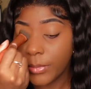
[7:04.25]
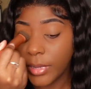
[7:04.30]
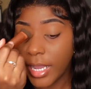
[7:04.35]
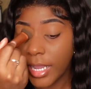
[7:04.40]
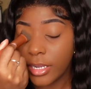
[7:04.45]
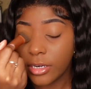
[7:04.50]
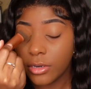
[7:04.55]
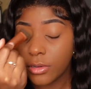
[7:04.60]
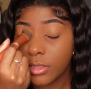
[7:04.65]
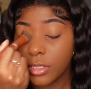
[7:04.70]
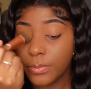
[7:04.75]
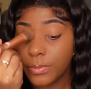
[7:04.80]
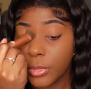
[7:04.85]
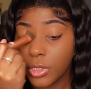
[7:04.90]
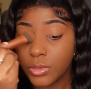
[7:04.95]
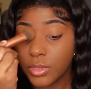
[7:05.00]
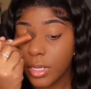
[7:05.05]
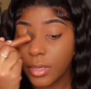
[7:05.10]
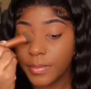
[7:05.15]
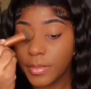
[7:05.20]
but I know the
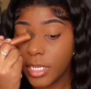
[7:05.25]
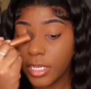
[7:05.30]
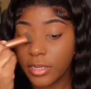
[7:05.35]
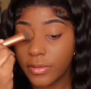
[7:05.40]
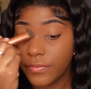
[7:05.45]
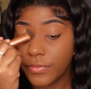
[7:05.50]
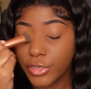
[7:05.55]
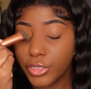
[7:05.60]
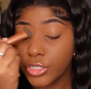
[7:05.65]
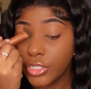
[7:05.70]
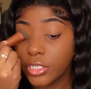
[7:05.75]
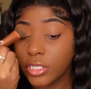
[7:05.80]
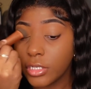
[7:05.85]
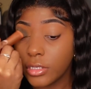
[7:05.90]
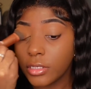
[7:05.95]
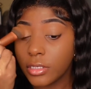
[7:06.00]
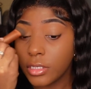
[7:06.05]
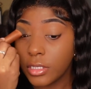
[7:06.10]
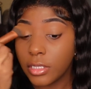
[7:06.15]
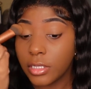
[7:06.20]
most updated
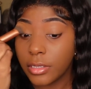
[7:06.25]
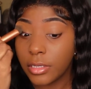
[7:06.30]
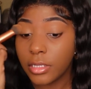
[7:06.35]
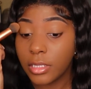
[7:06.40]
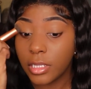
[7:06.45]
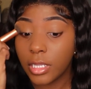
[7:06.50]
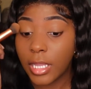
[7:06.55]
version th